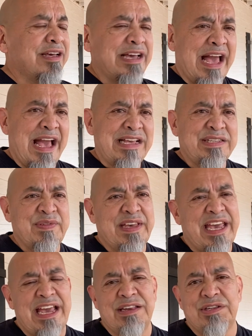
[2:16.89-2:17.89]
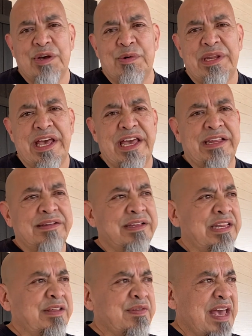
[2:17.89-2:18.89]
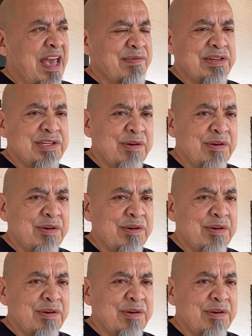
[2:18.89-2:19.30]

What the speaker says: Guys, if you can't donate and if you haven't